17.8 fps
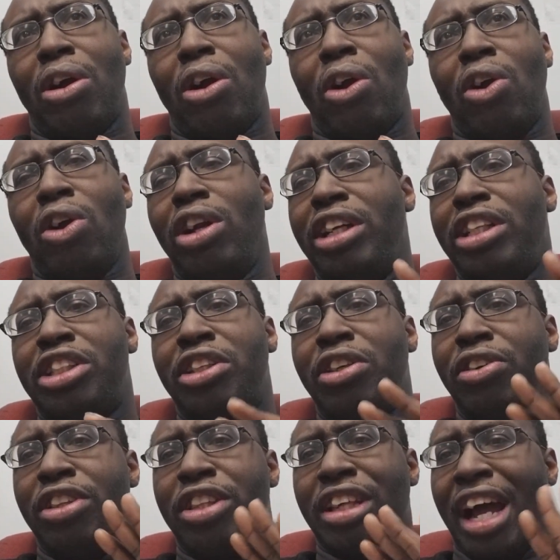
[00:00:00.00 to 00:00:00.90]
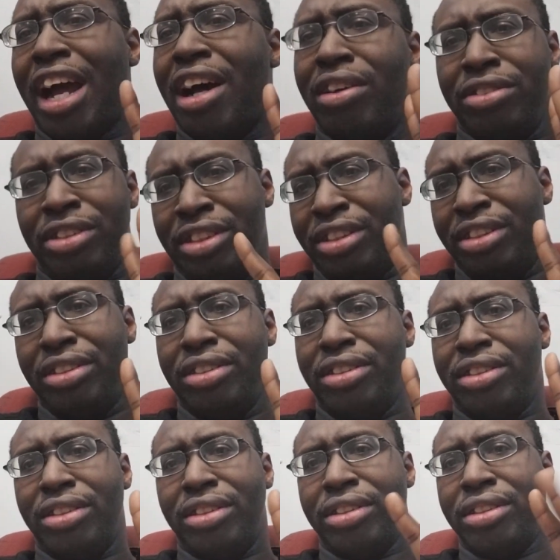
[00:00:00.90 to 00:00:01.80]
early
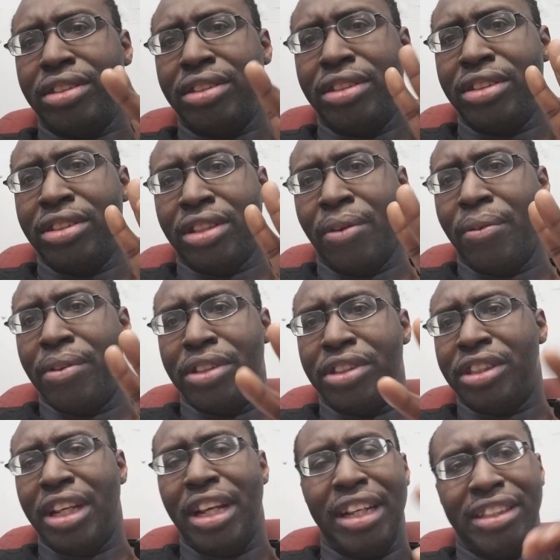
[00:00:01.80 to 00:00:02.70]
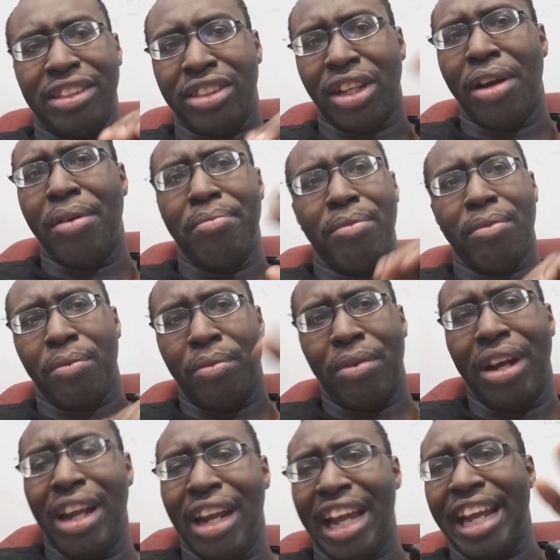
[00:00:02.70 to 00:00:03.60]
2000s, as I want to say, some
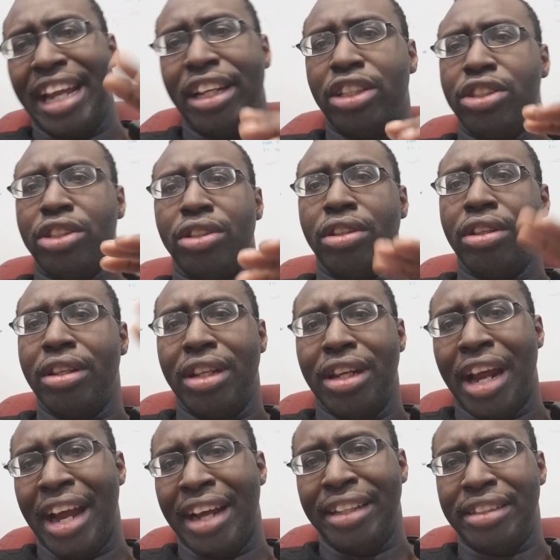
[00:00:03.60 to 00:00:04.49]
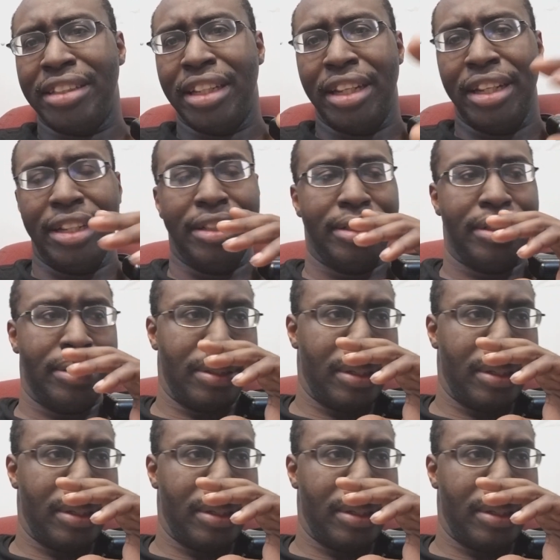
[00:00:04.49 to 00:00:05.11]
late 19.